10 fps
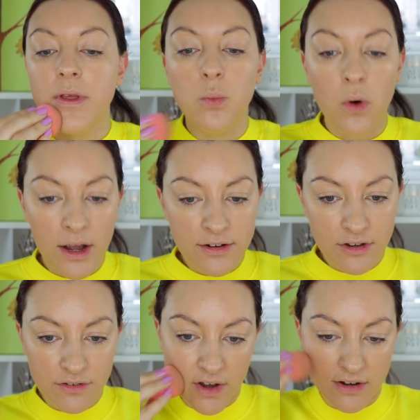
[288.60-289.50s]
what I
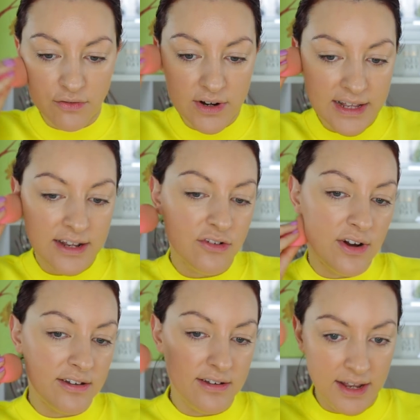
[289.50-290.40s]
do find really
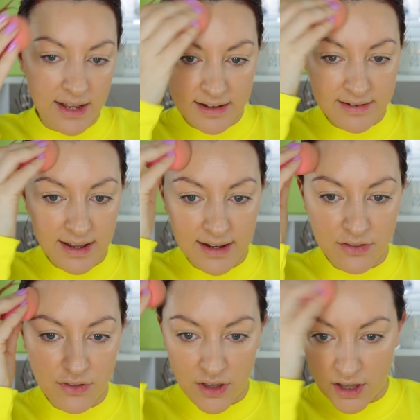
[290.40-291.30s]
interesting is
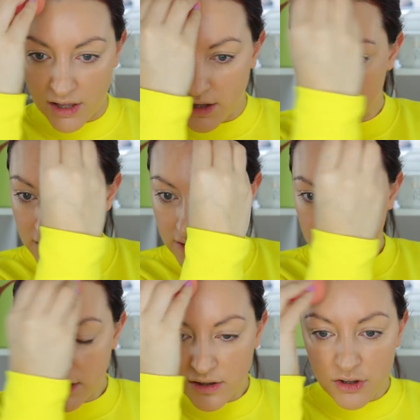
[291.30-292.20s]
like the
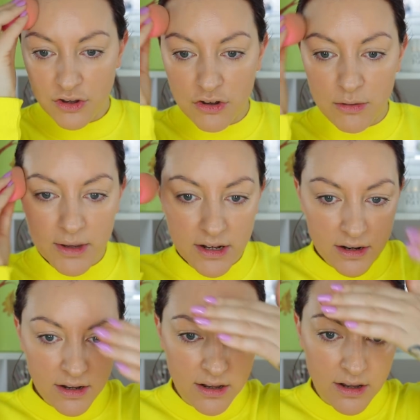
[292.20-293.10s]

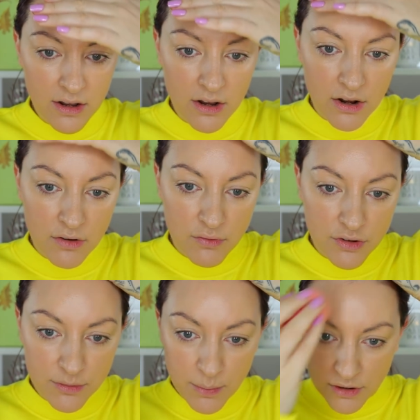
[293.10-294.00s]
human
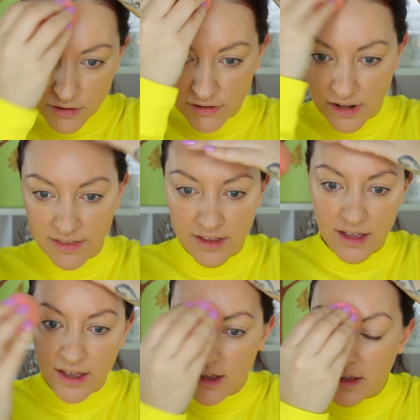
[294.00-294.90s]
response, like
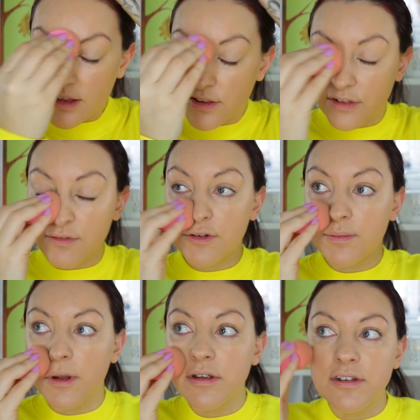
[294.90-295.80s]
the the
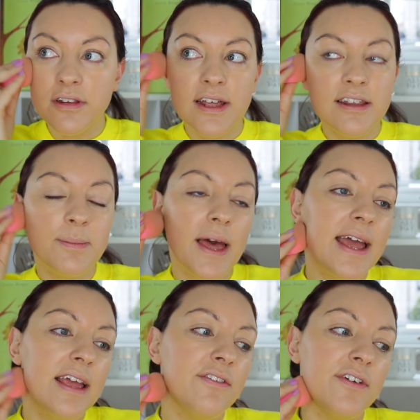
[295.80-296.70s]
response to this
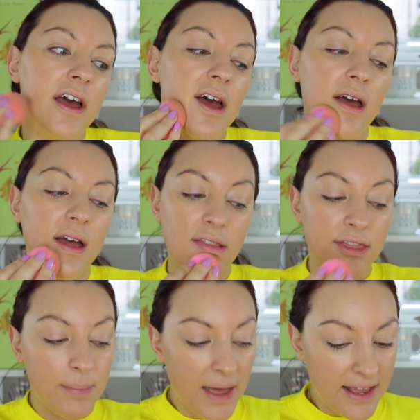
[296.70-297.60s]
behavior,
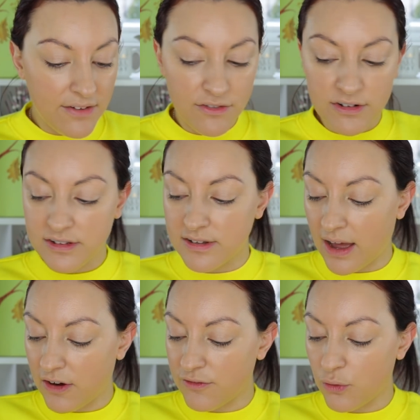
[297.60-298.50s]
the behavior
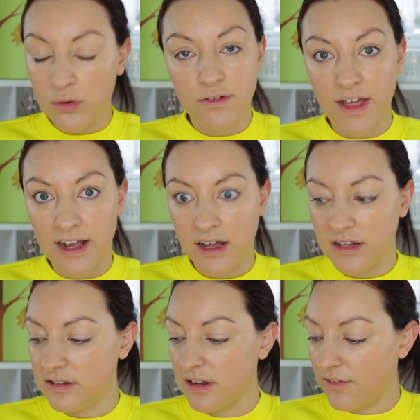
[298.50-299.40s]
itself, all of that
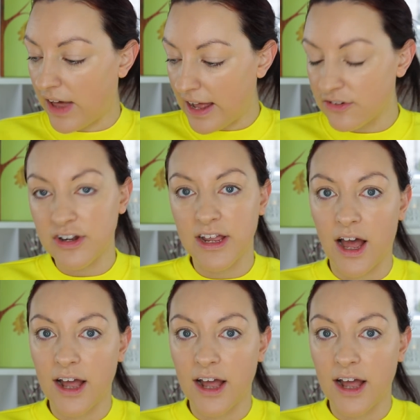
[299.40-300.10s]
kind of stuff. Actually,